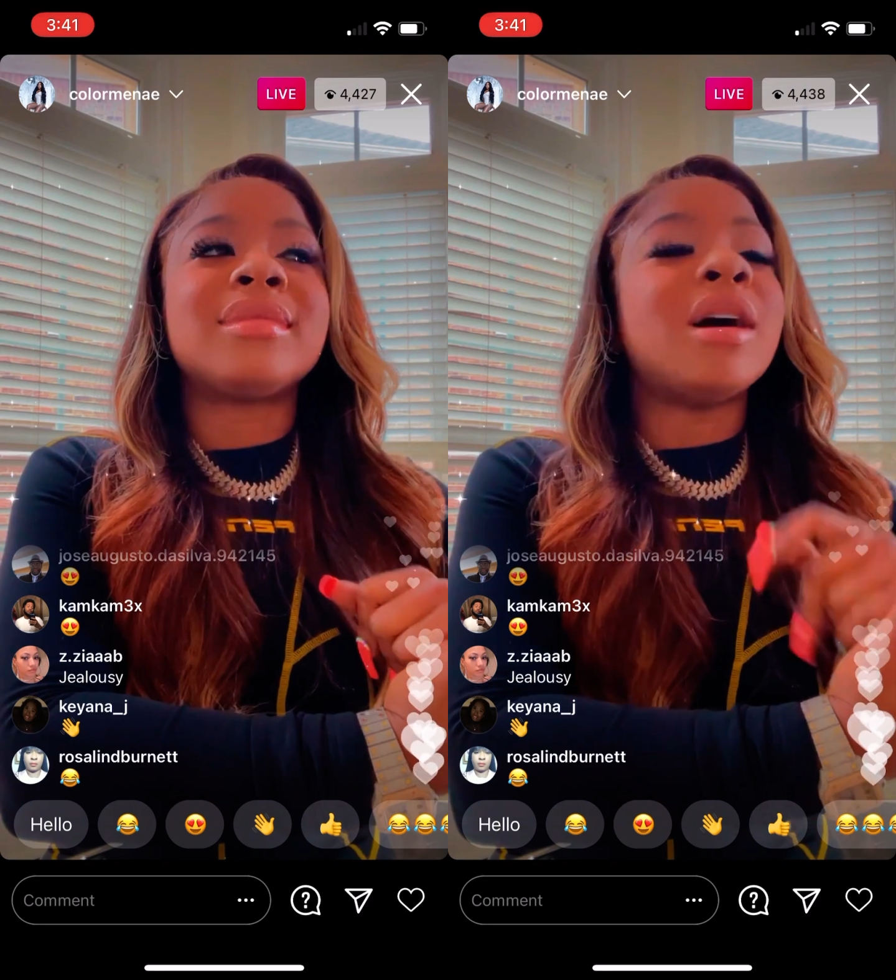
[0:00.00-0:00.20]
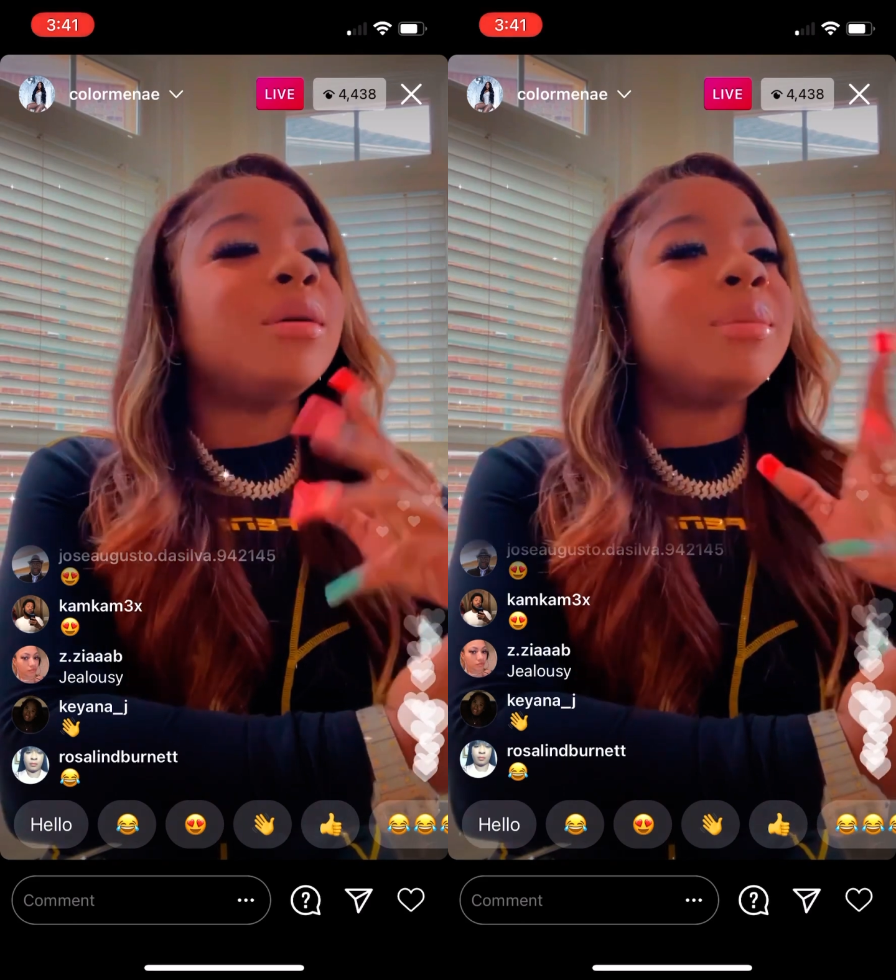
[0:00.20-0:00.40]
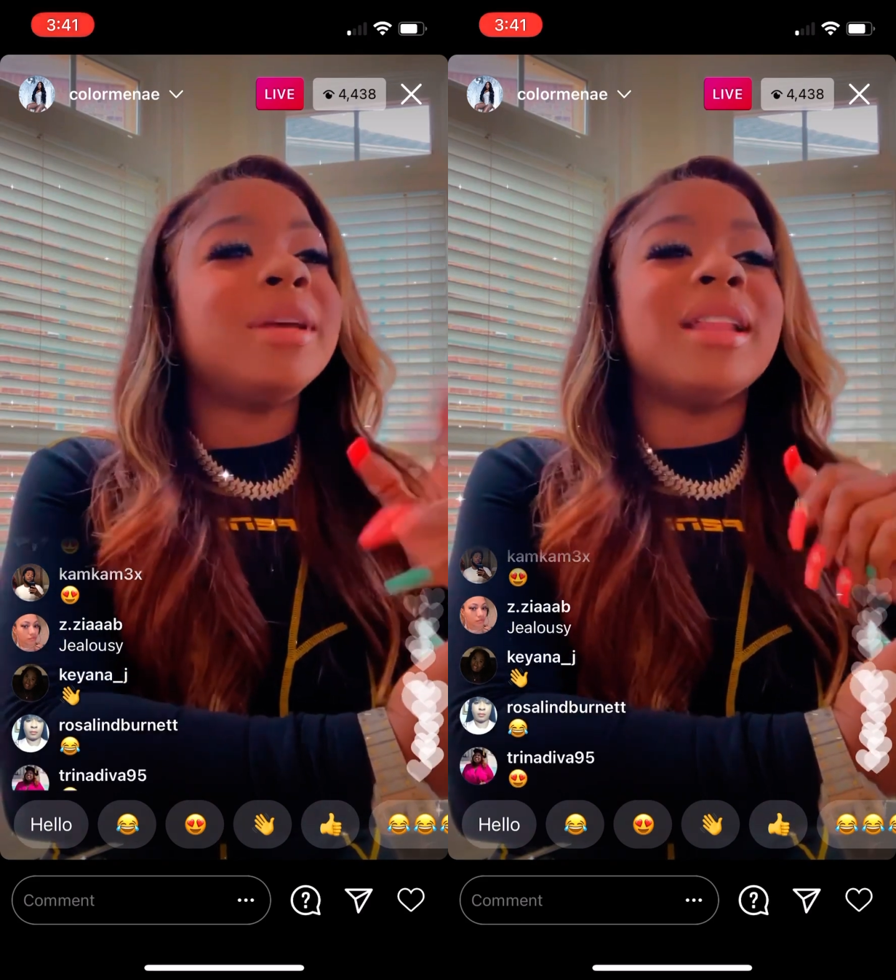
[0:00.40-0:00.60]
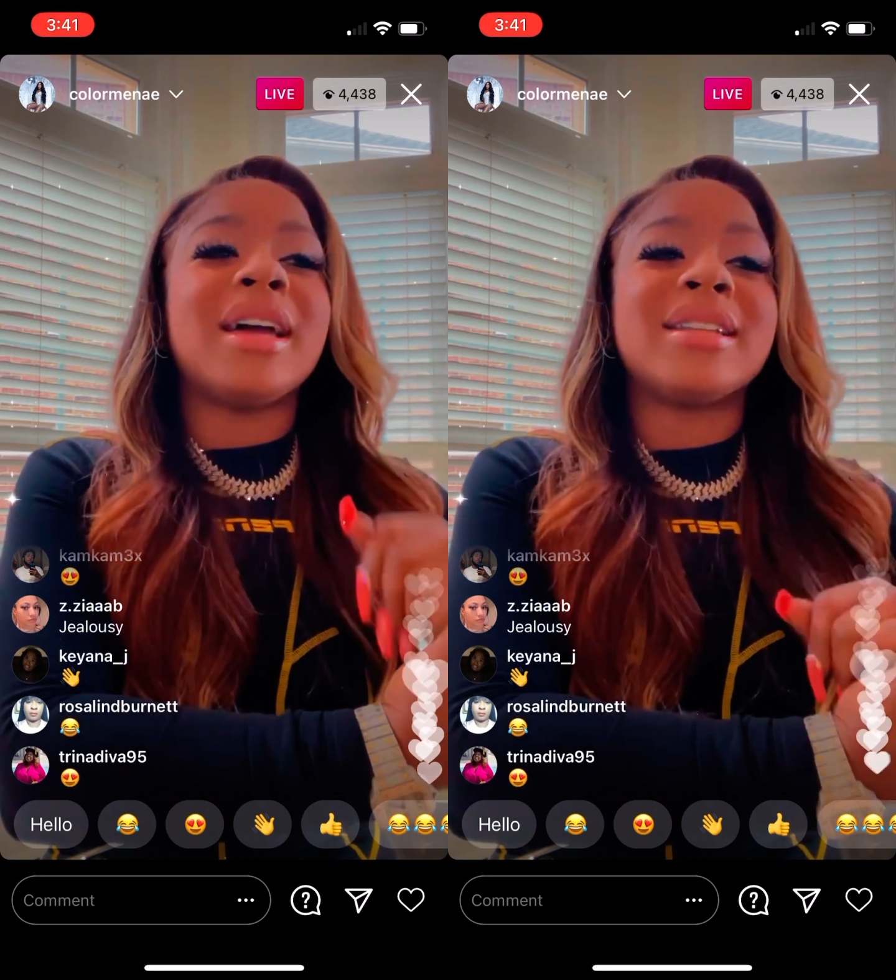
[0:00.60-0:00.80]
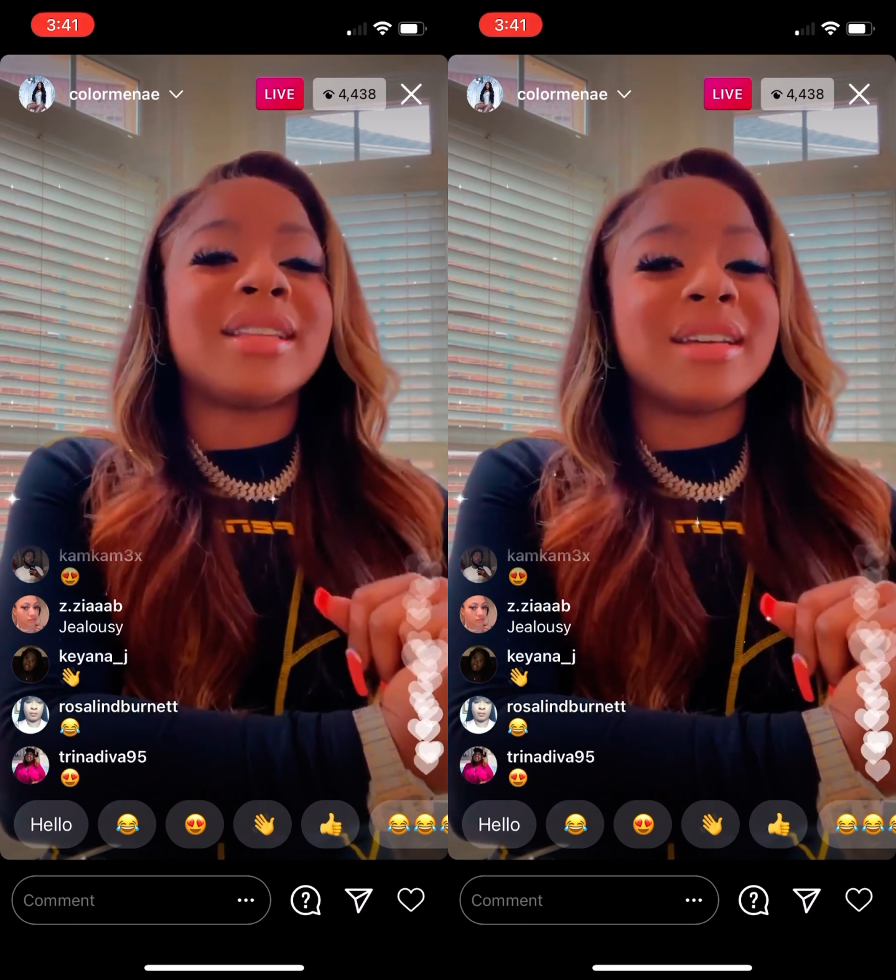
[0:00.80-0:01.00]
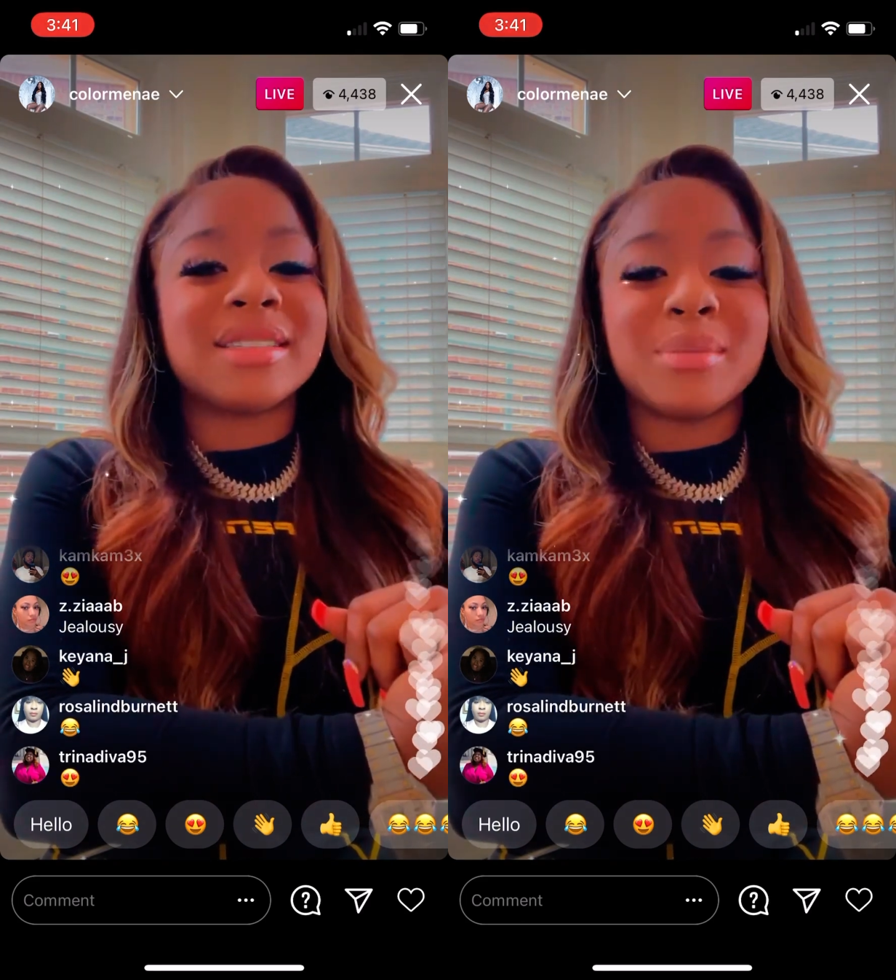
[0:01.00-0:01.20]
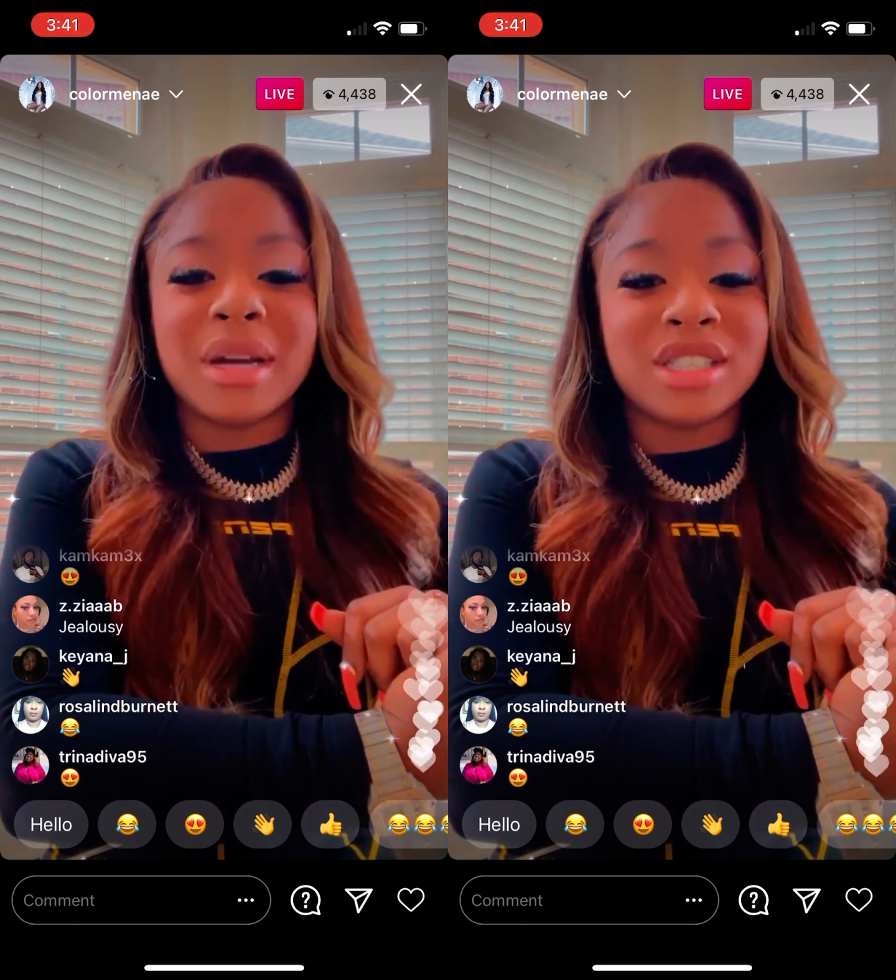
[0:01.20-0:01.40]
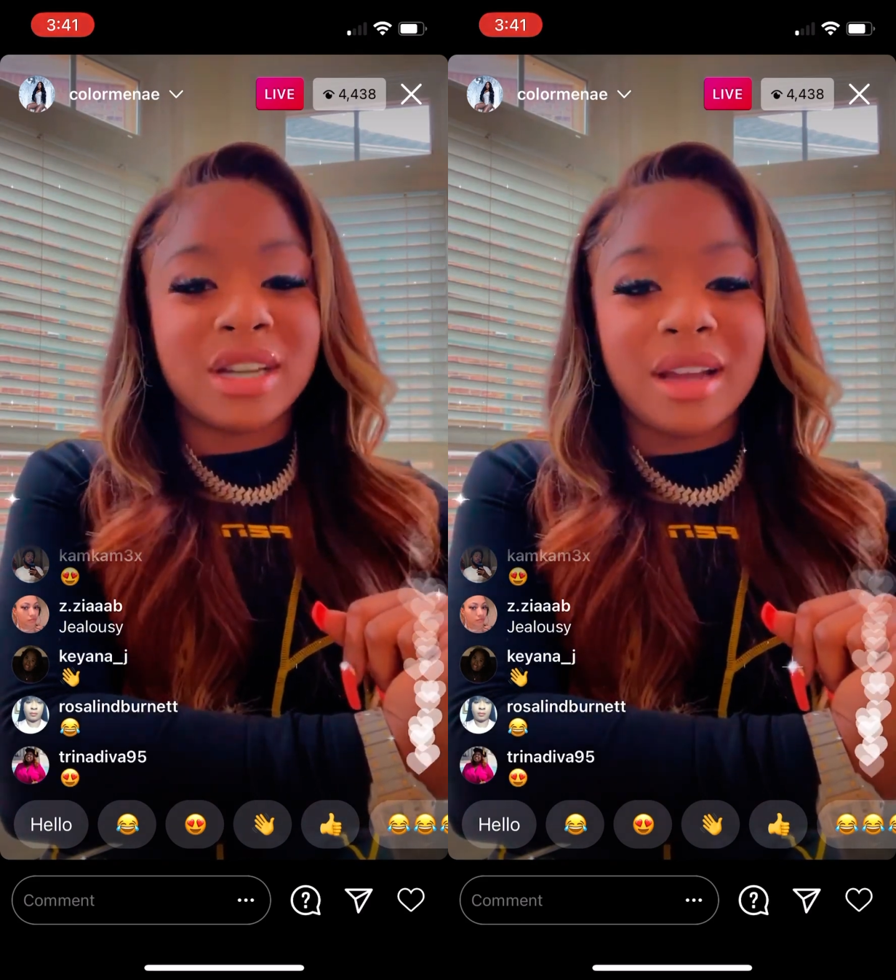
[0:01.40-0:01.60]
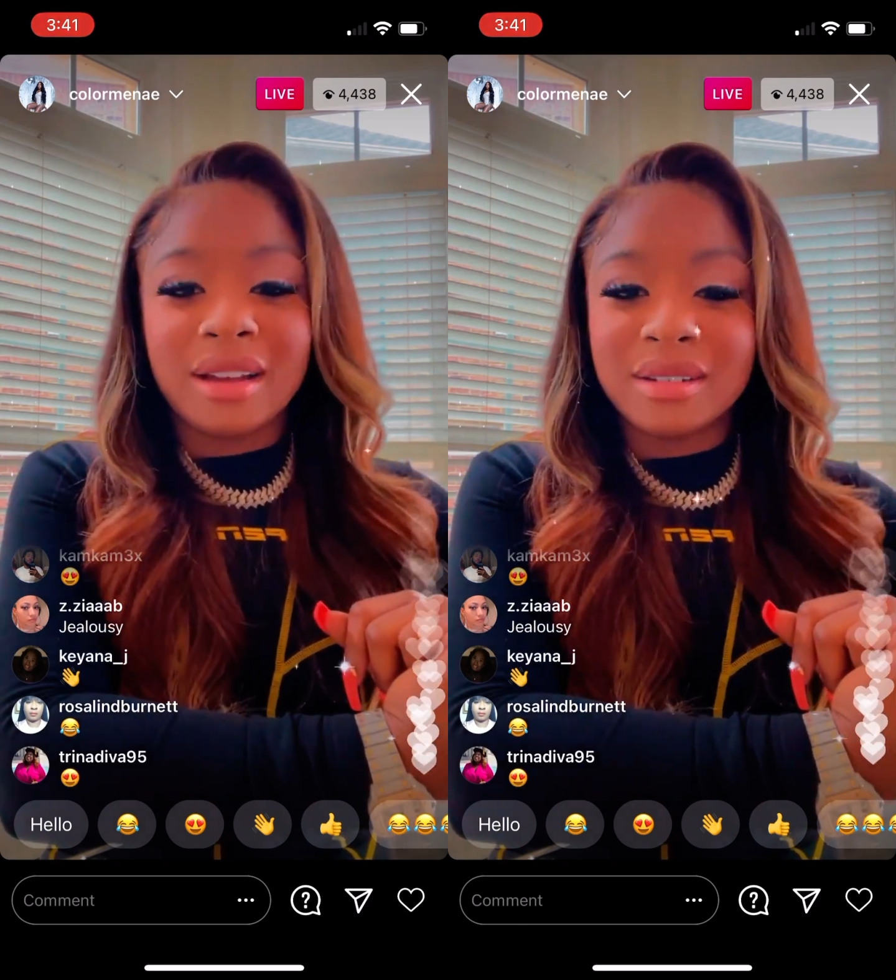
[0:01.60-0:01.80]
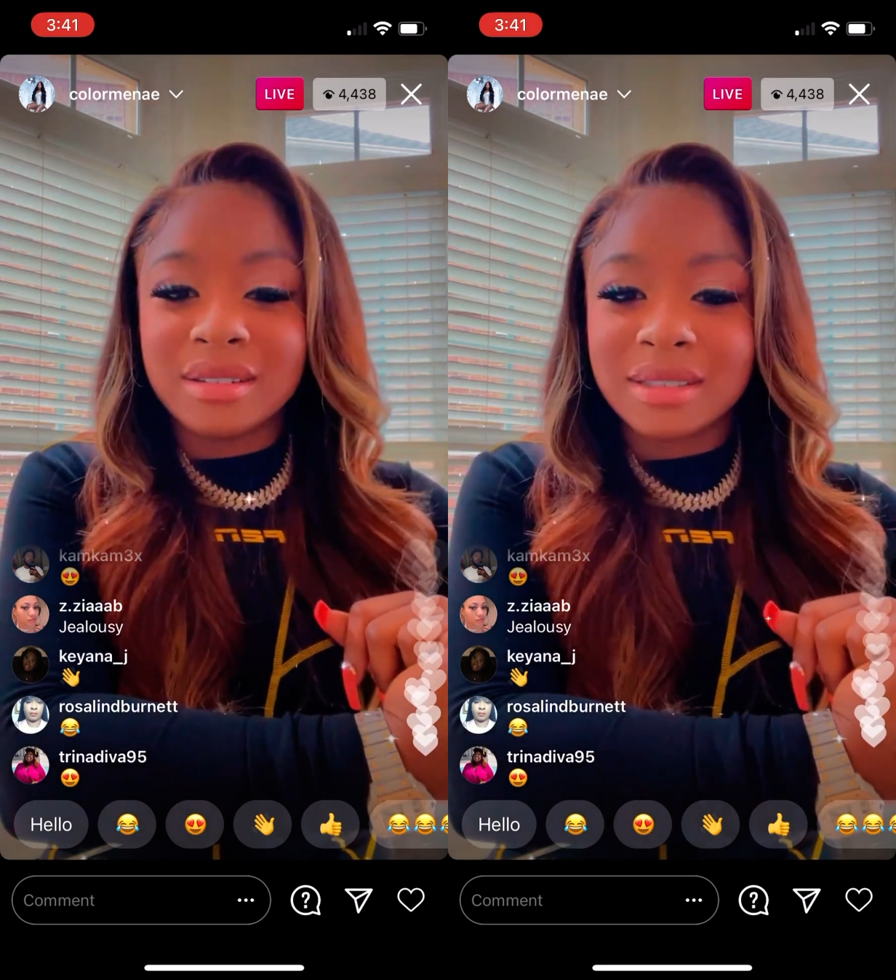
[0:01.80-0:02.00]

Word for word: Don't be like that to my child.